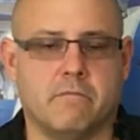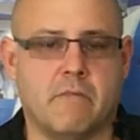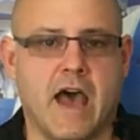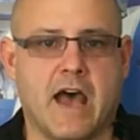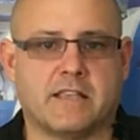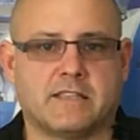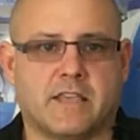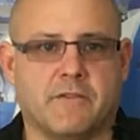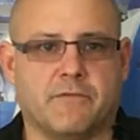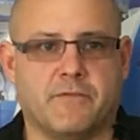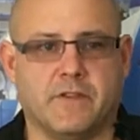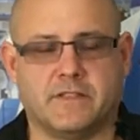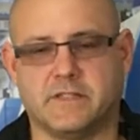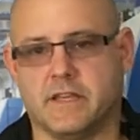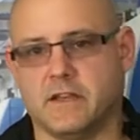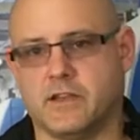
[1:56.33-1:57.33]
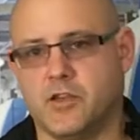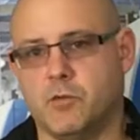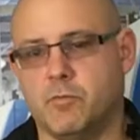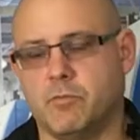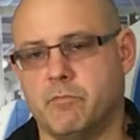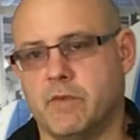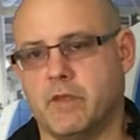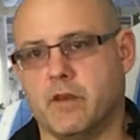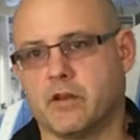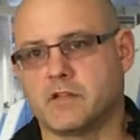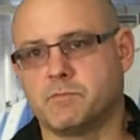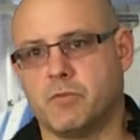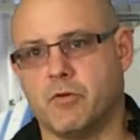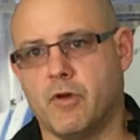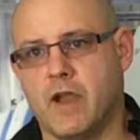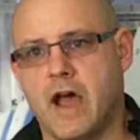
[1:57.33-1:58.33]
Ask if it's in cubic
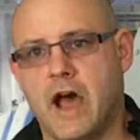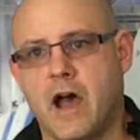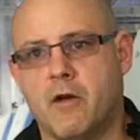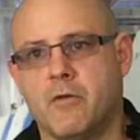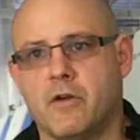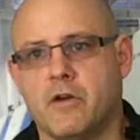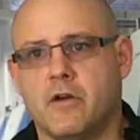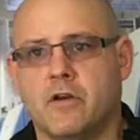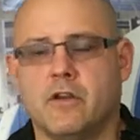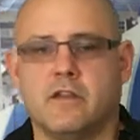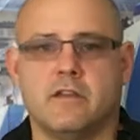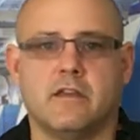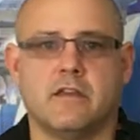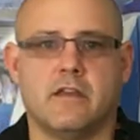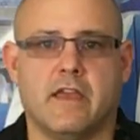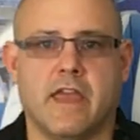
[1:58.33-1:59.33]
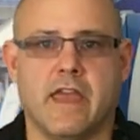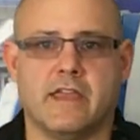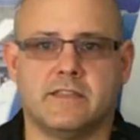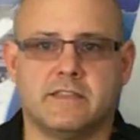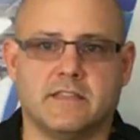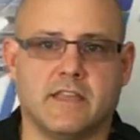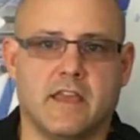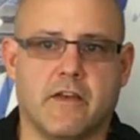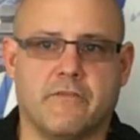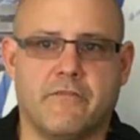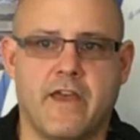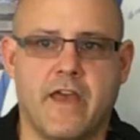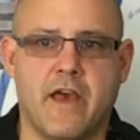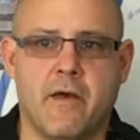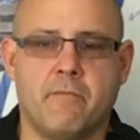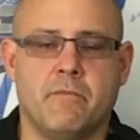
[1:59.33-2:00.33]
meters per hour,
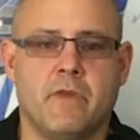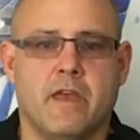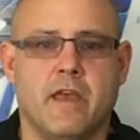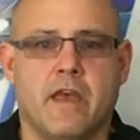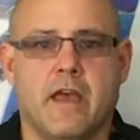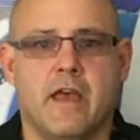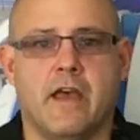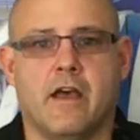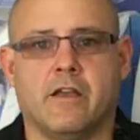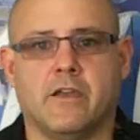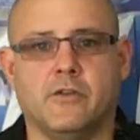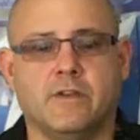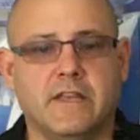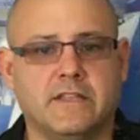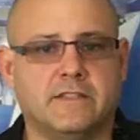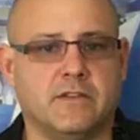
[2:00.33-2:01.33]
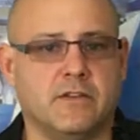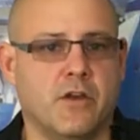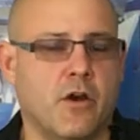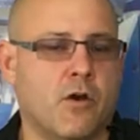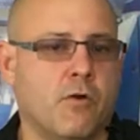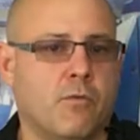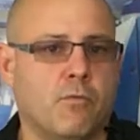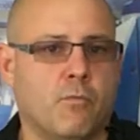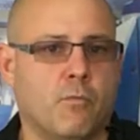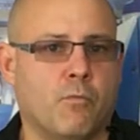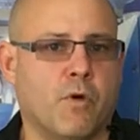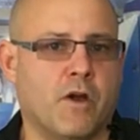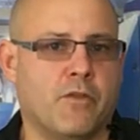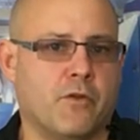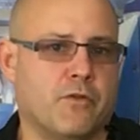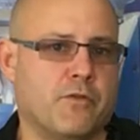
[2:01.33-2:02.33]
ACFM. You need to know
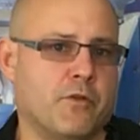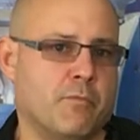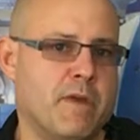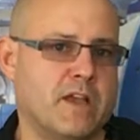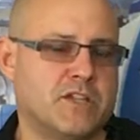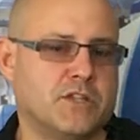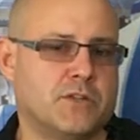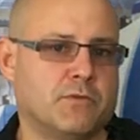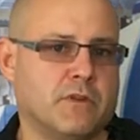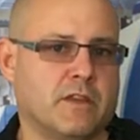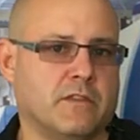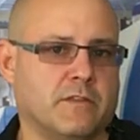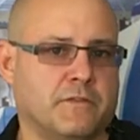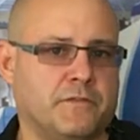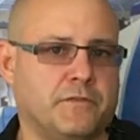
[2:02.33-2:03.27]
whether they're measuring the